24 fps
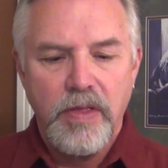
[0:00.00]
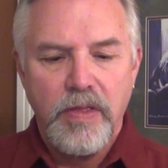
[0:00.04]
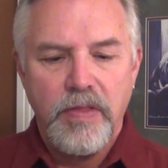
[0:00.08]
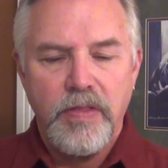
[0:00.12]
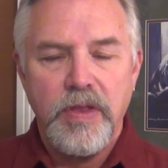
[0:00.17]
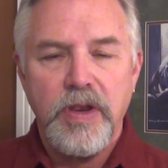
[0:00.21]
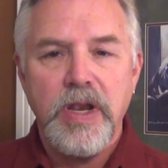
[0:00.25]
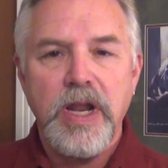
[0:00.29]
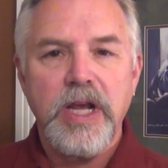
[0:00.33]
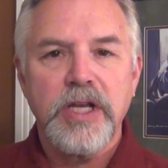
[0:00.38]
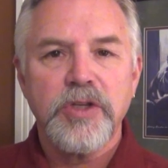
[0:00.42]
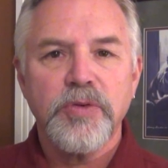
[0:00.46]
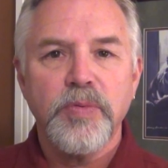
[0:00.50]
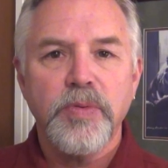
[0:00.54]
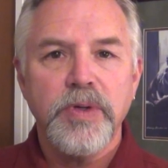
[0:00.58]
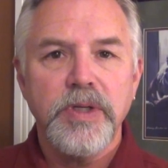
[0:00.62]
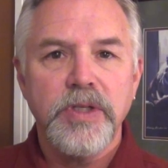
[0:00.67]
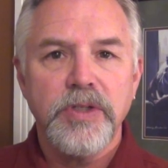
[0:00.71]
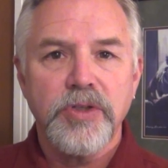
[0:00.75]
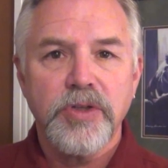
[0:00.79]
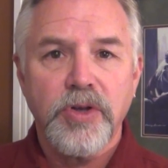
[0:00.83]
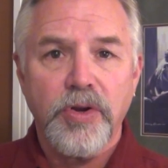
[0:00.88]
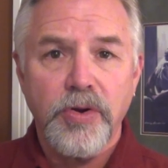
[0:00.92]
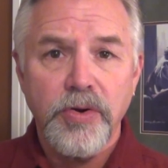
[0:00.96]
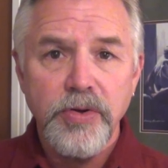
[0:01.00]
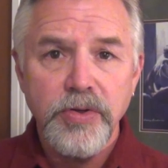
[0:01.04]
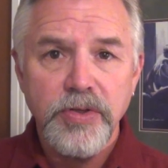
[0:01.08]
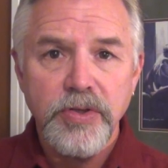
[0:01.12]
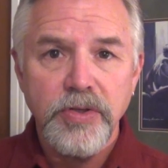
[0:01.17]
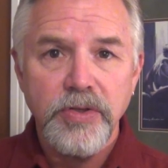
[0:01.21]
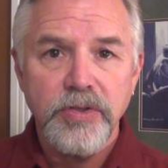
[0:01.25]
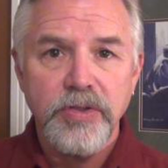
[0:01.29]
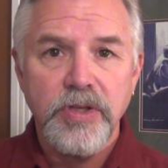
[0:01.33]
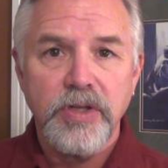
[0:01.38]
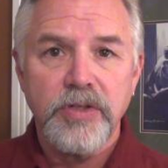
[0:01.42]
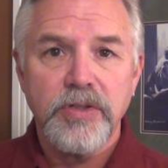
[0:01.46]
The next one is
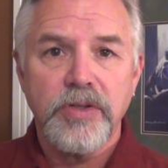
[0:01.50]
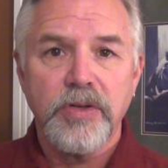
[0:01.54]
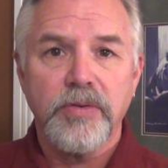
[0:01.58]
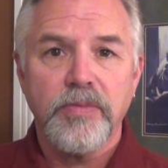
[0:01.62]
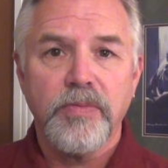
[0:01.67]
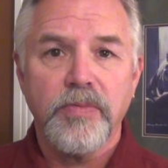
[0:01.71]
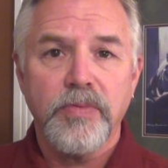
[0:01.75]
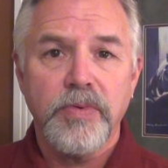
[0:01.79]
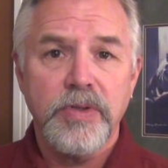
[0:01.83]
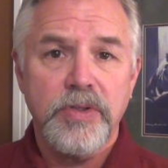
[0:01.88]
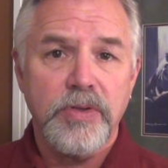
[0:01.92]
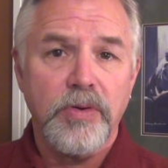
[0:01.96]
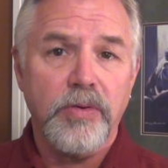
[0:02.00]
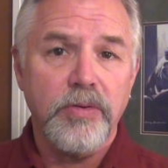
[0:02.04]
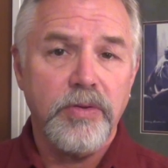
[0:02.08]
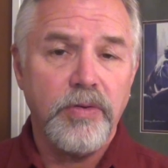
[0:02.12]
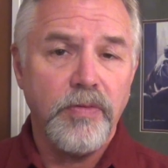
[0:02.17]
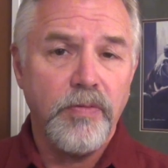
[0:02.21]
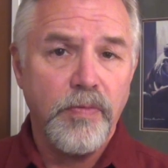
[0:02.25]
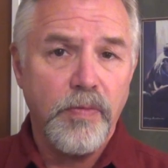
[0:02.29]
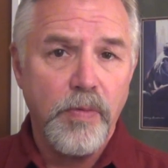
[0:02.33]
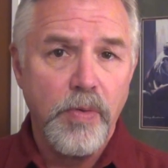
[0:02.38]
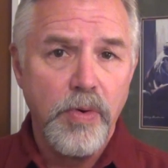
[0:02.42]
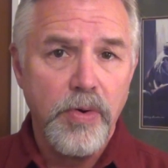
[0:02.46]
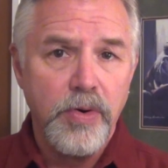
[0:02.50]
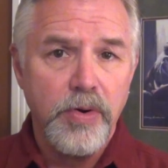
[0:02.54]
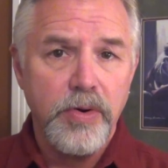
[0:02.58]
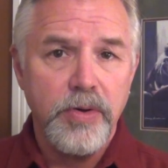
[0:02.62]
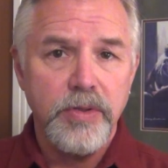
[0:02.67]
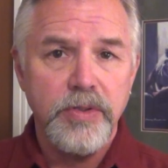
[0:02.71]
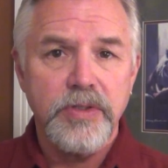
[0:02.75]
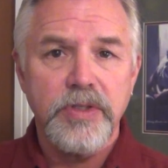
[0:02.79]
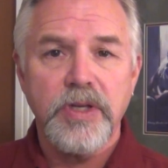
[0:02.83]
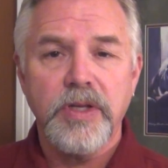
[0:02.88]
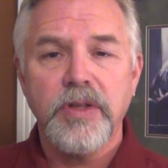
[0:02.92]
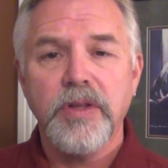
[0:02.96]
curses as a result of
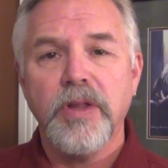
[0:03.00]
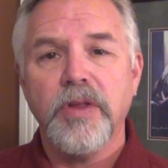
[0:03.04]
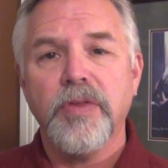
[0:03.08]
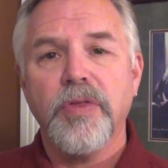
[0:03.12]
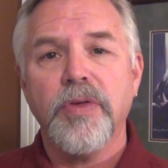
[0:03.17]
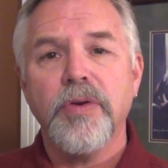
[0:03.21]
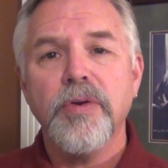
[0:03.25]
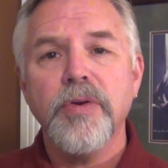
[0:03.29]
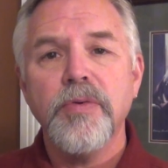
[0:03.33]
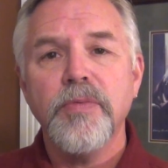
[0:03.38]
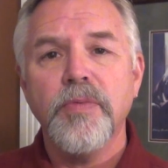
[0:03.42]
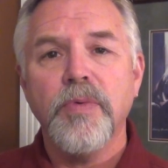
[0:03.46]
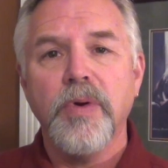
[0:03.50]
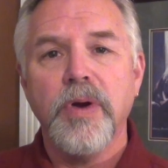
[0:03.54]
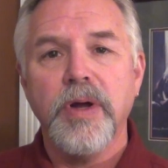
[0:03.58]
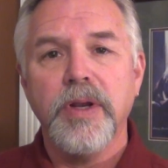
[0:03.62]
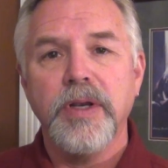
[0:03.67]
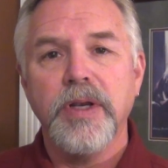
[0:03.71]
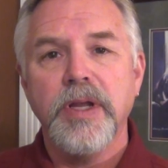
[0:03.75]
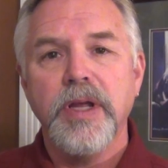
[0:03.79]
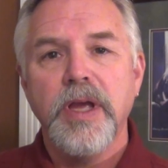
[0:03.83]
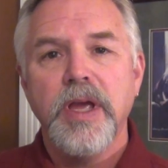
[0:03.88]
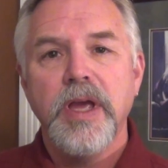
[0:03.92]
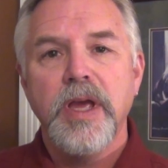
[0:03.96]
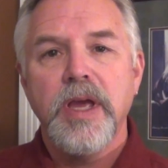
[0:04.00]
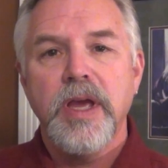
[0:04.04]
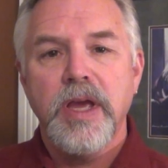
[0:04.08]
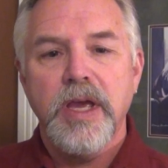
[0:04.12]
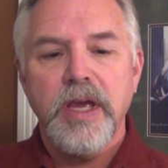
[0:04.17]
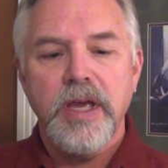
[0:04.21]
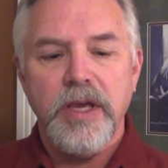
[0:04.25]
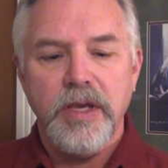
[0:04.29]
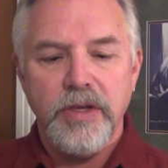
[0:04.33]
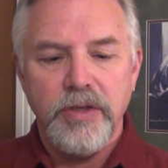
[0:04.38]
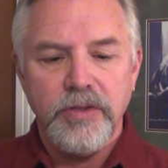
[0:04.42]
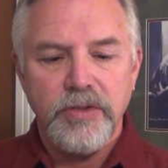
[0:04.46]
words. And the third one
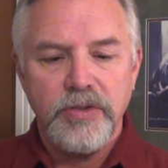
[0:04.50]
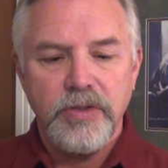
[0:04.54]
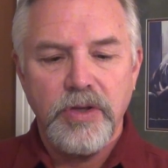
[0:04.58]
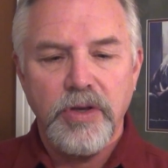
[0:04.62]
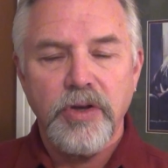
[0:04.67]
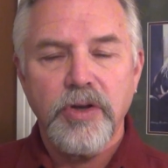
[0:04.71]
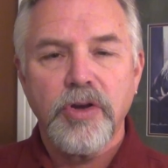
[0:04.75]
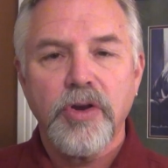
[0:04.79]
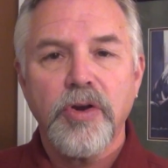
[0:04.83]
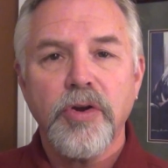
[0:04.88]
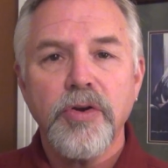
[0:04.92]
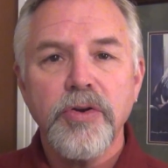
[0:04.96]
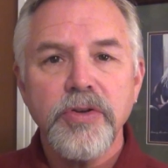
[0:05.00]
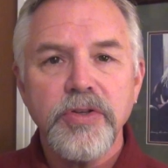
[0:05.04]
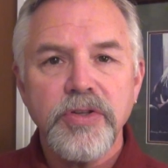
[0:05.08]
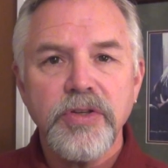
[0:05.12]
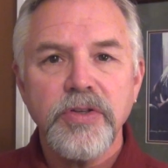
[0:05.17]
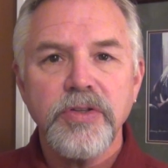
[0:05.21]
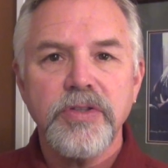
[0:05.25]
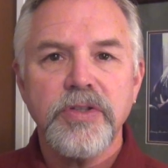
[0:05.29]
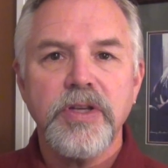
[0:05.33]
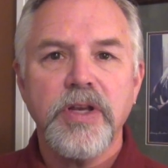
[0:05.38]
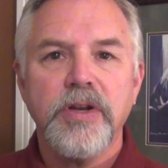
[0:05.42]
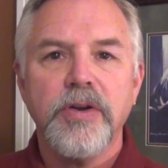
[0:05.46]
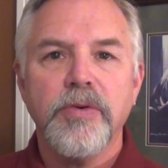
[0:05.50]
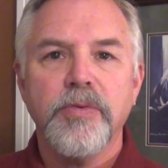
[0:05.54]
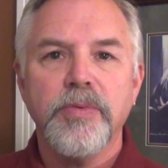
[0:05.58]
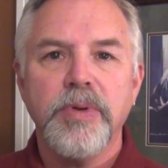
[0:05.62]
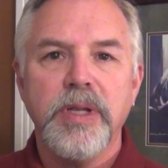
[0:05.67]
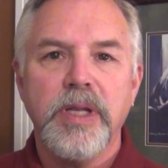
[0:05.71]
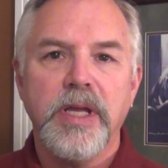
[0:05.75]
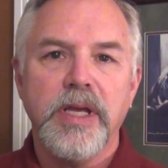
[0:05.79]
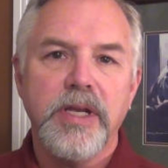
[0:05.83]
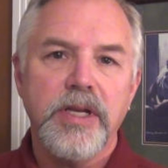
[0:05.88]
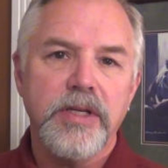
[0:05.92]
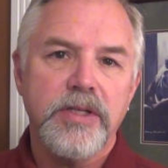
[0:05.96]
is curses that are
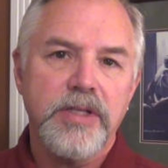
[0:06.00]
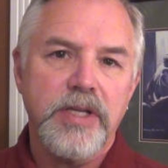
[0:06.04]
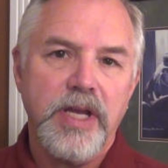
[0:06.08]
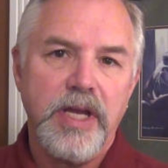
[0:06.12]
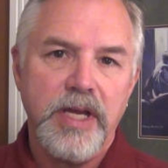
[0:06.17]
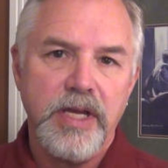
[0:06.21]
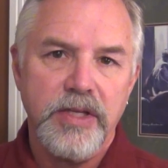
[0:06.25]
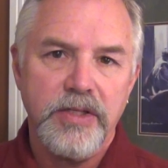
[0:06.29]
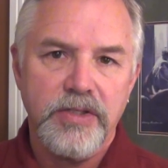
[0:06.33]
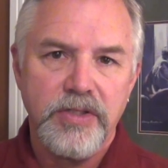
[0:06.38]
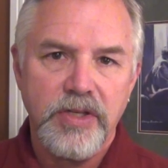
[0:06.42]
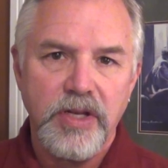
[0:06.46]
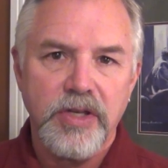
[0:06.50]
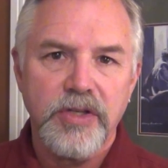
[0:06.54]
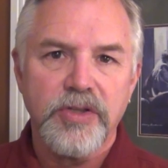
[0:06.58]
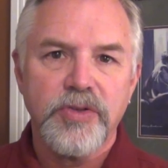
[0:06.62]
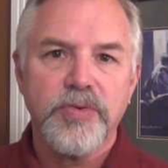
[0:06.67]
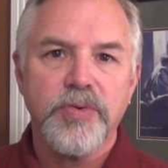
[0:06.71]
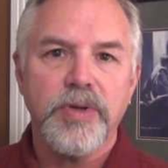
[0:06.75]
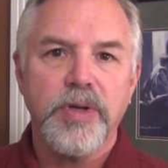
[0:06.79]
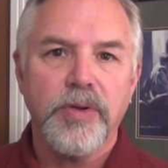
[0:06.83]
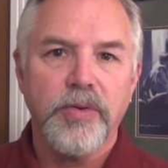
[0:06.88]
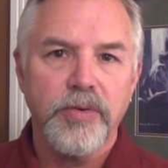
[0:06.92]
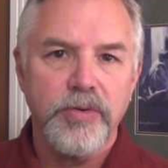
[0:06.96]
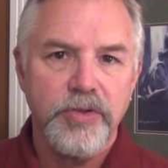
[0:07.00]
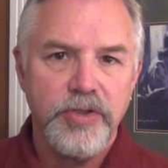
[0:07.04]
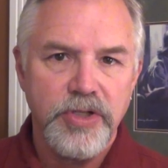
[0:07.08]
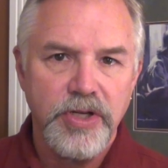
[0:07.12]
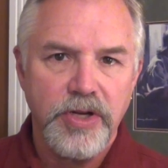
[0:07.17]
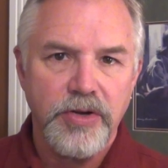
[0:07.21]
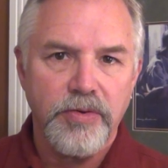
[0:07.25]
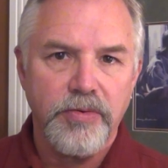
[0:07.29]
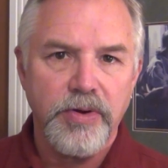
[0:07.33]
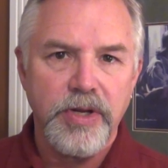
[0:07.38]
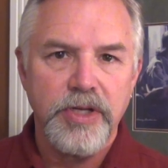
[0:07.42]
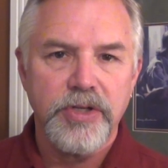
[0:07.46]
related to ancestral or
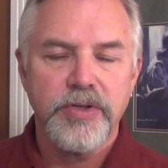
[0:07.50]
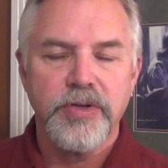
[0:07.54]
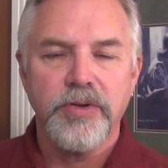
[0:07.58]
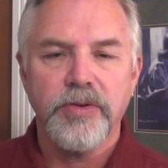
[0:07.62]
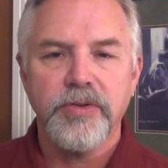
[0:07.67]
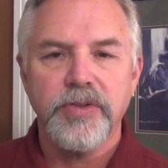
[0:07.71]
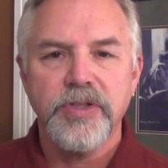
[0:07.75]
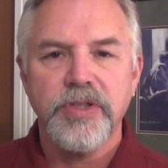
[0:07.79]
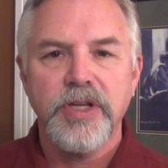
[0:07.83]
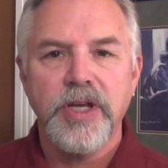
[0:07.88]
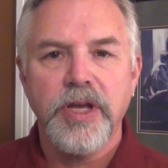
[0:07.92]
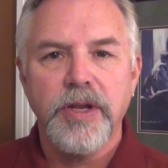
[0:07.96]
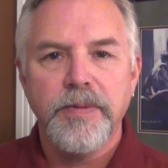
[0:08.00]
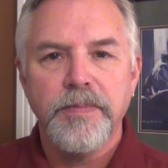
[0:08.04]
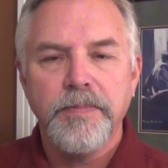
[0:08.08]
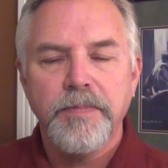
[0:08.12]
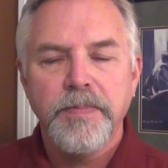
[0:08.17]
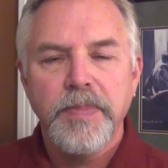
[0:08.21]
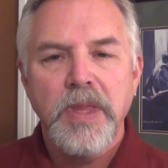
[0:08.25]
generational sin.